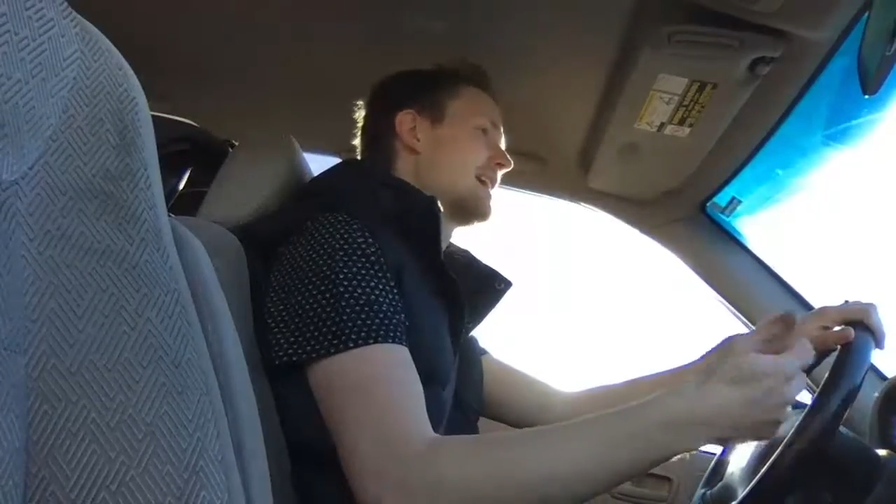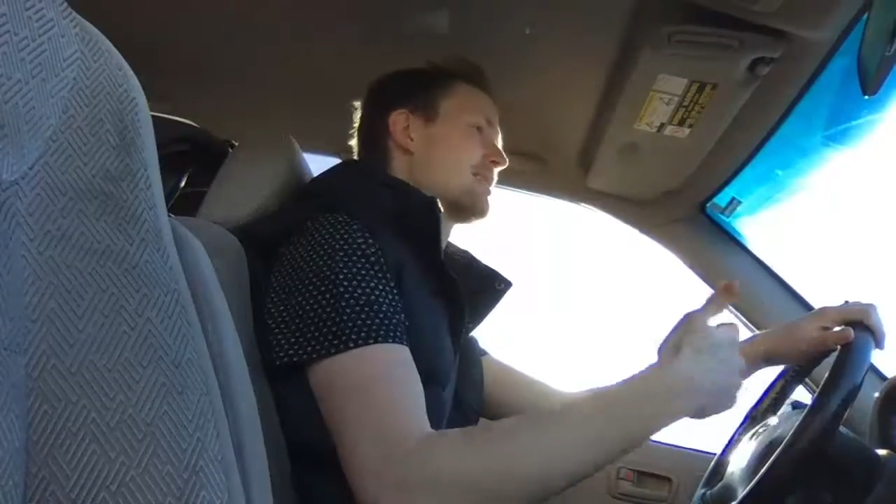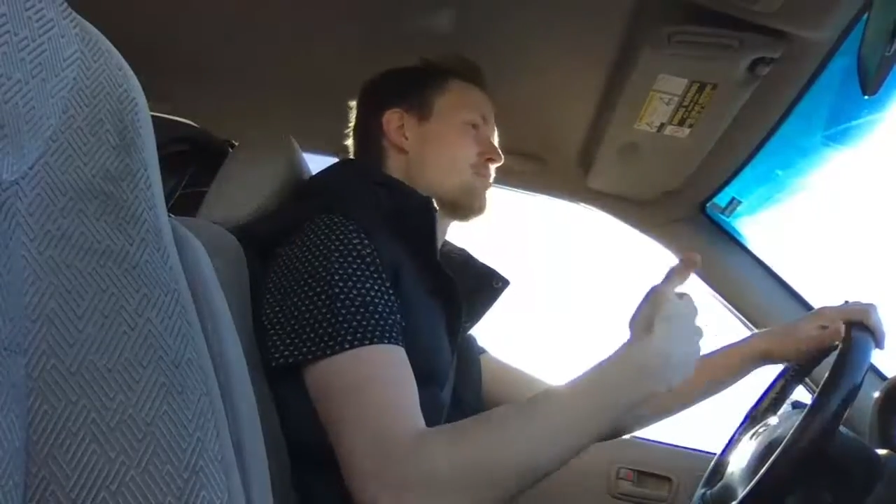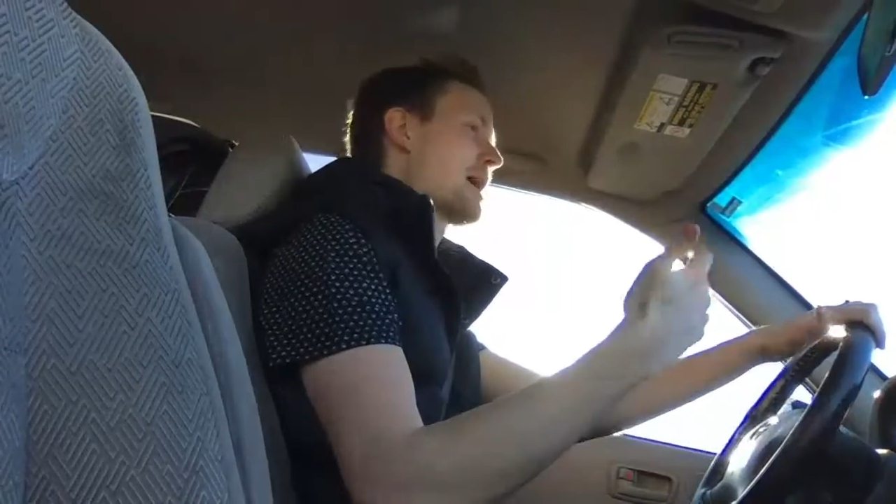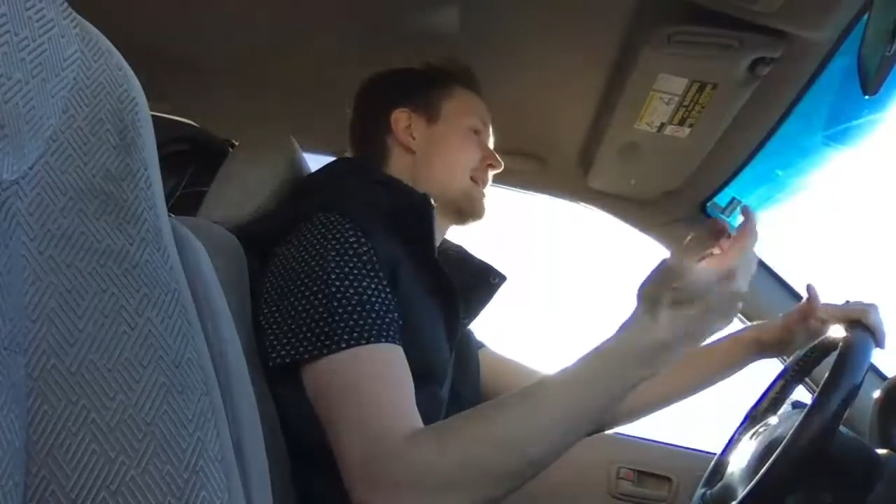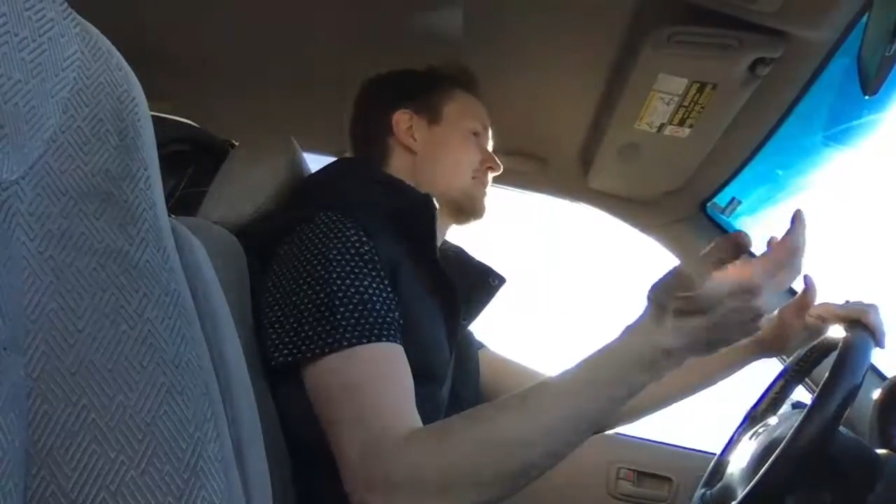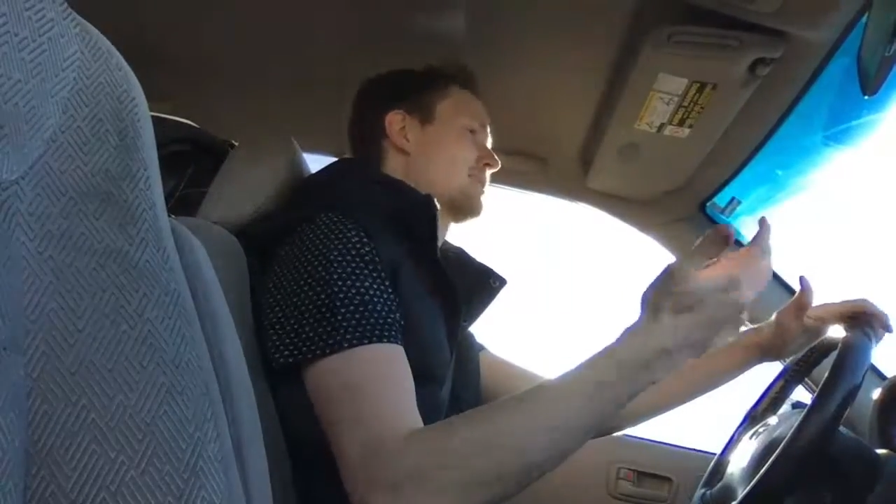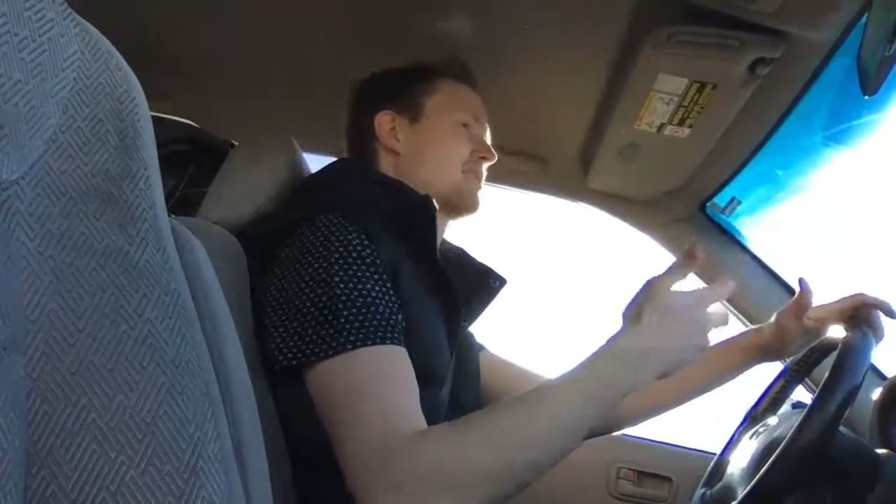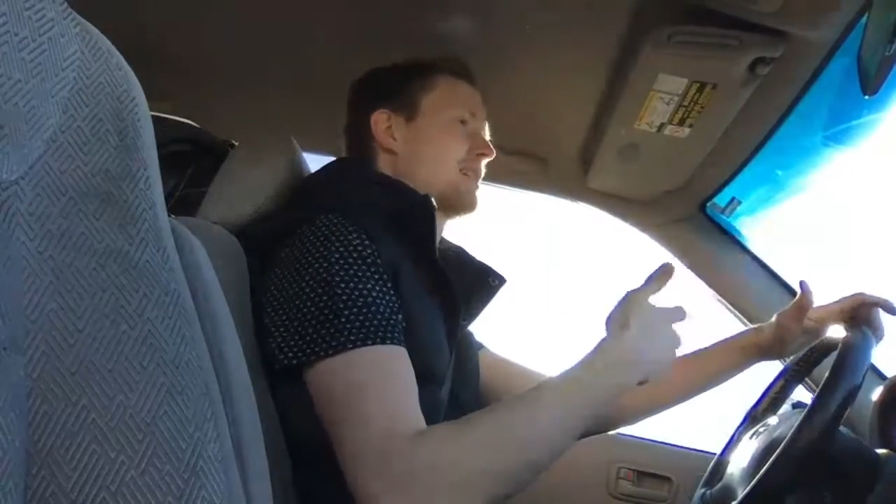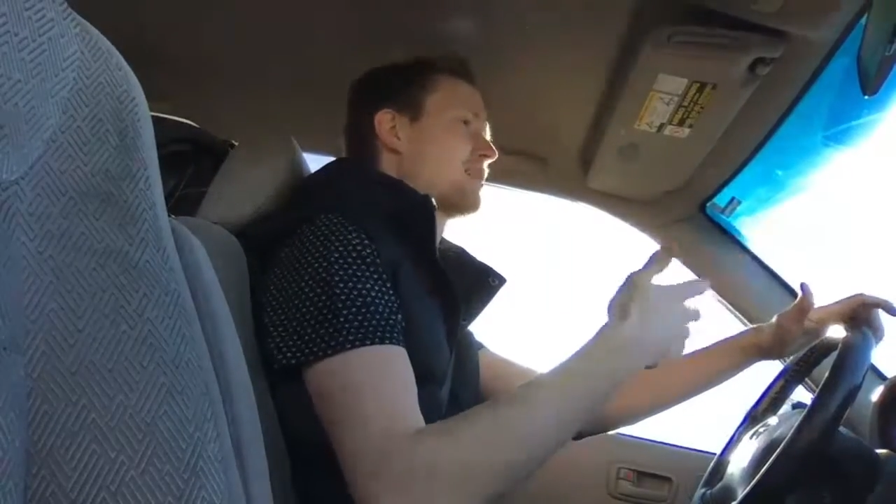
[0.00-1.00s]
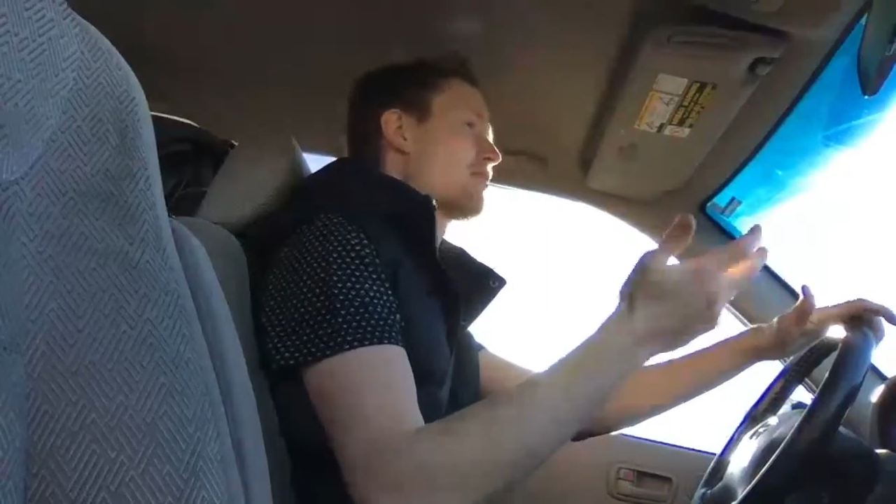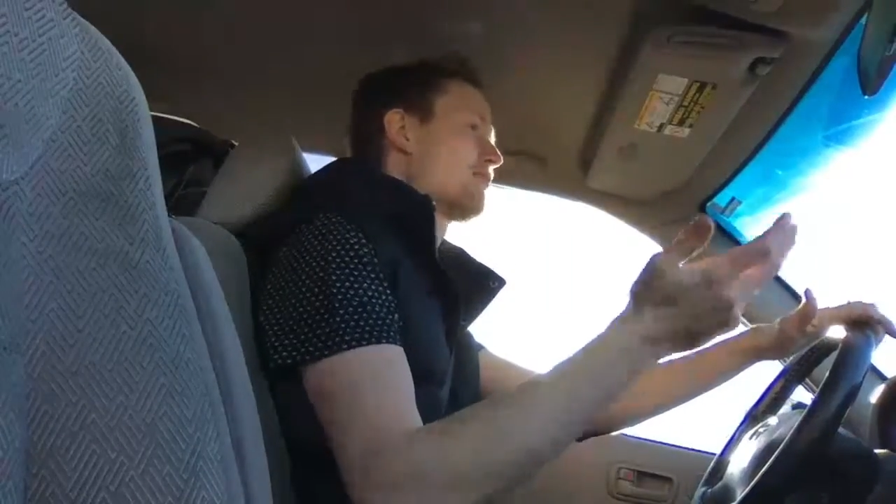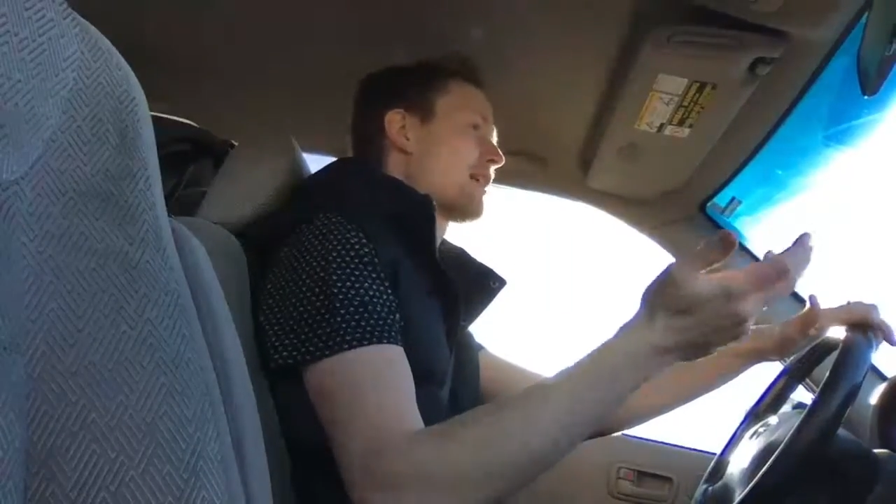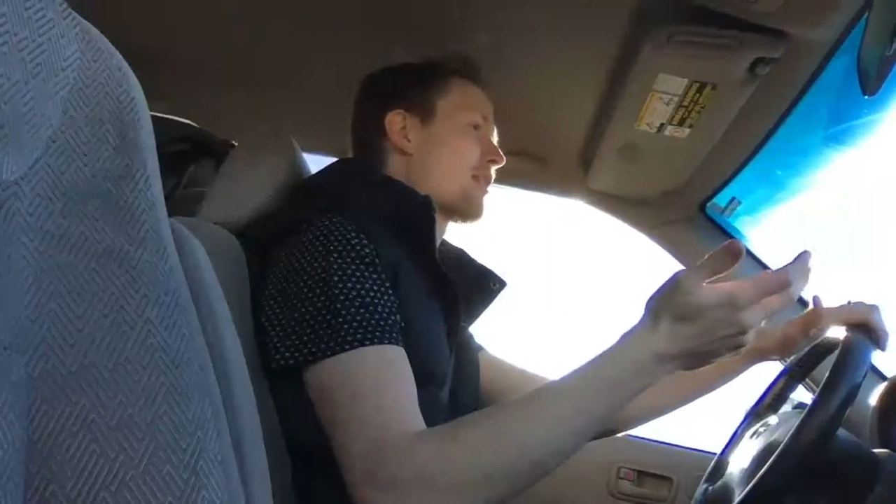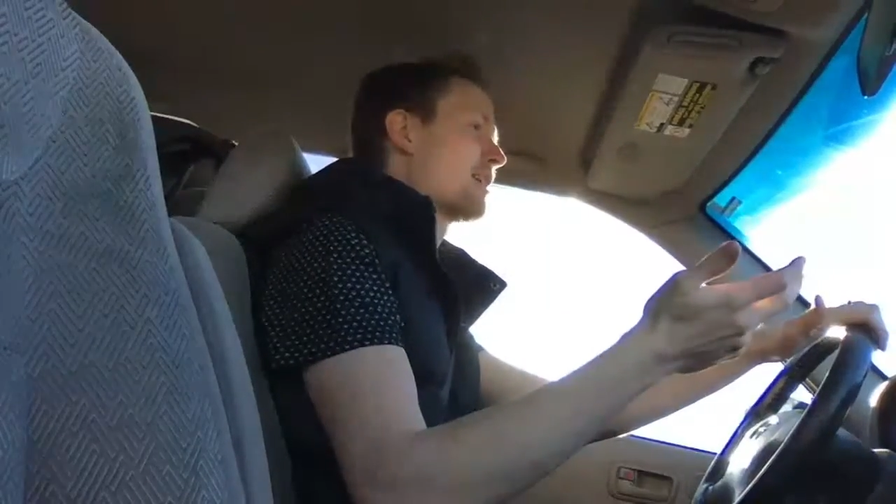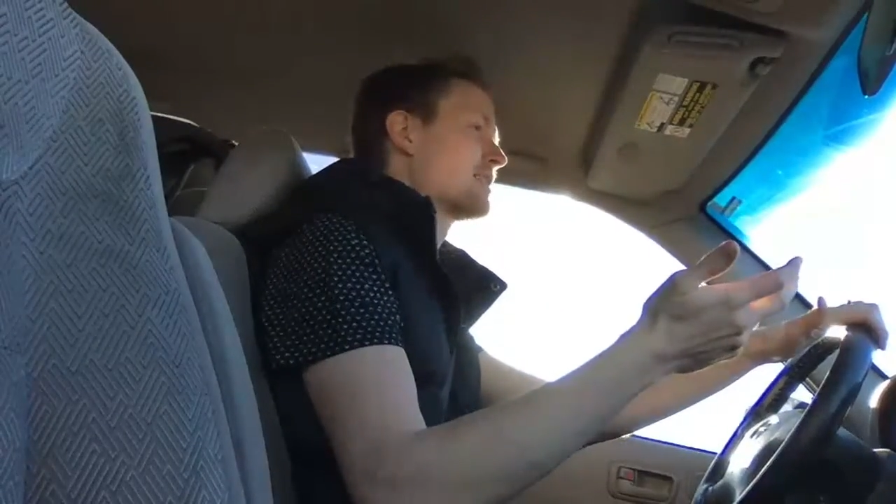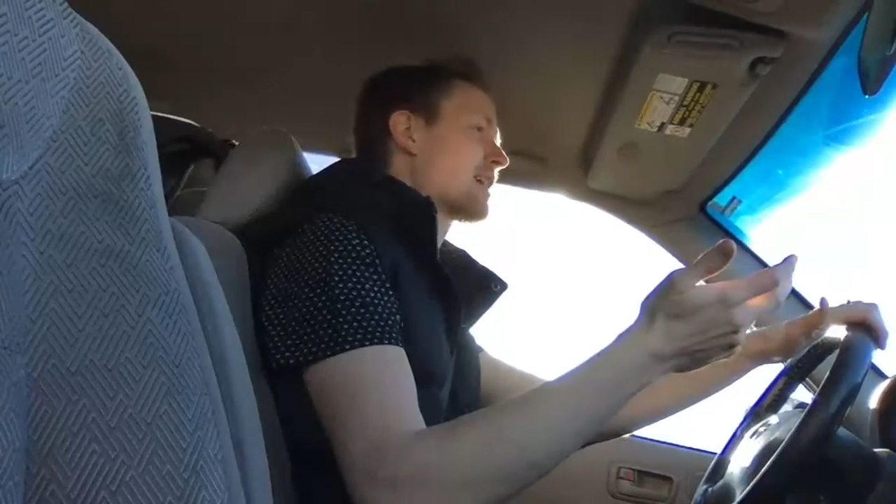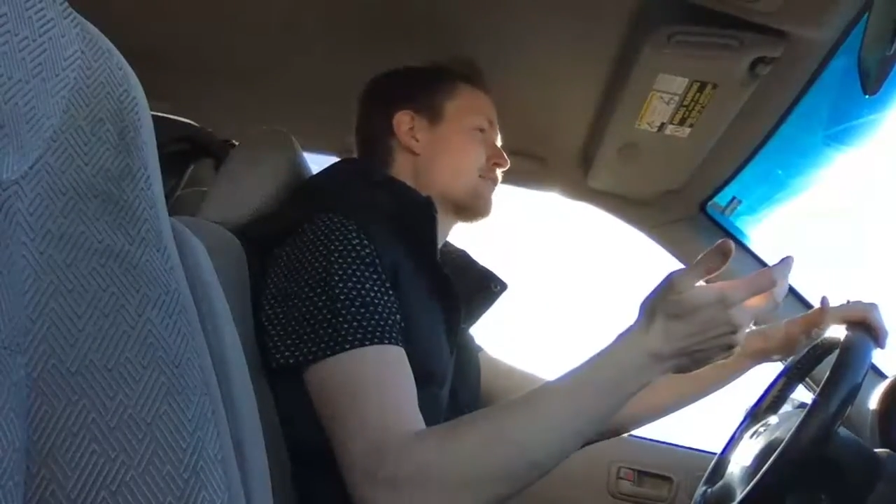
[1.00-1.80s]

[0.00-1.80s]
The pace, varies.